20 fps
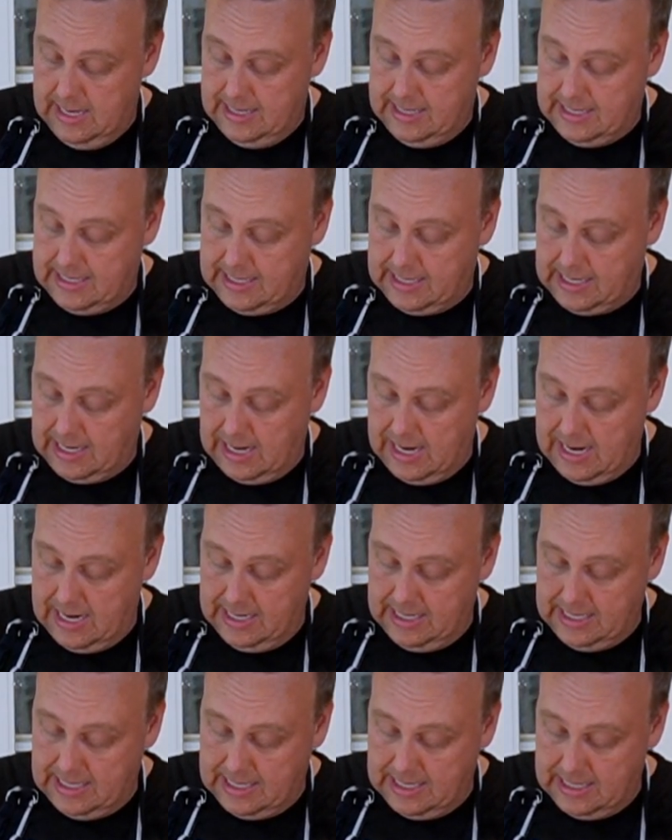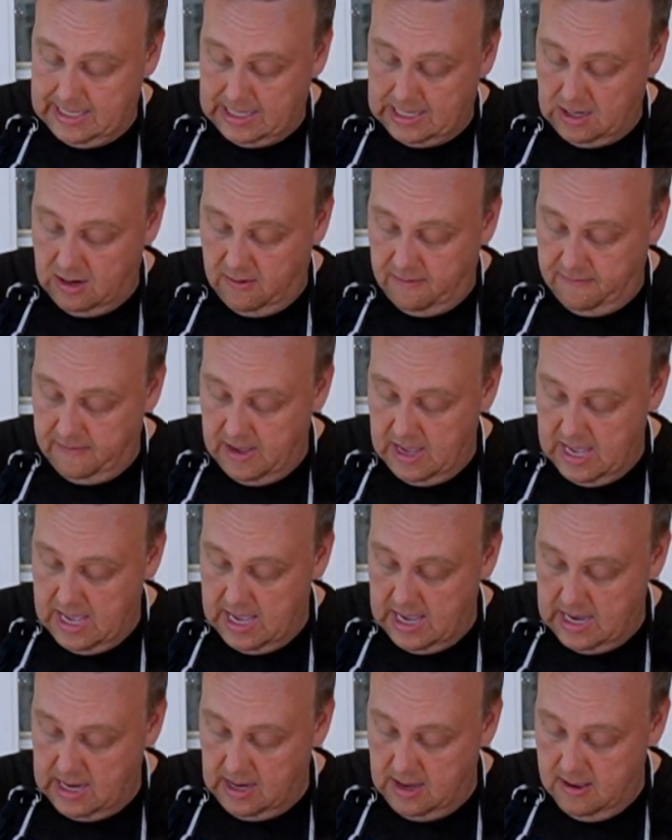slices of
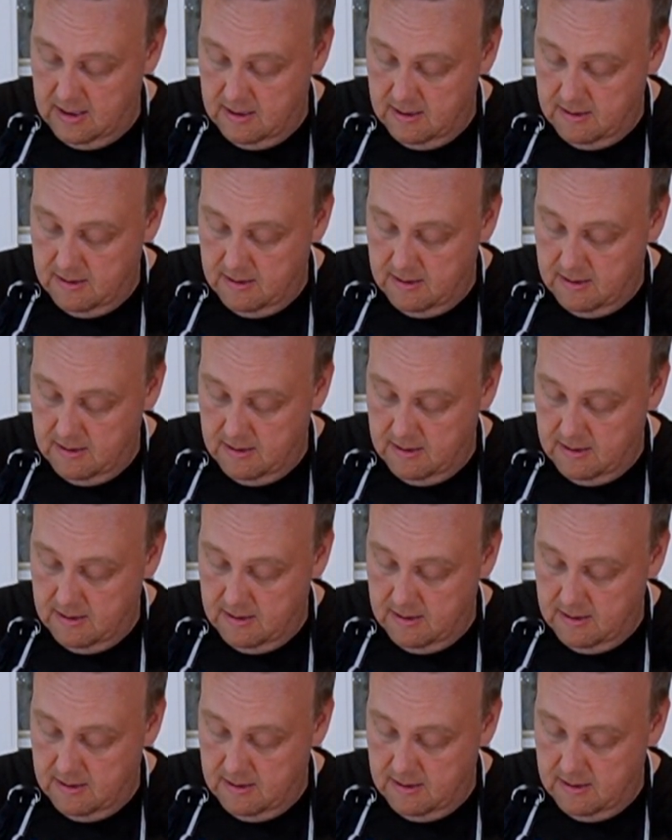egg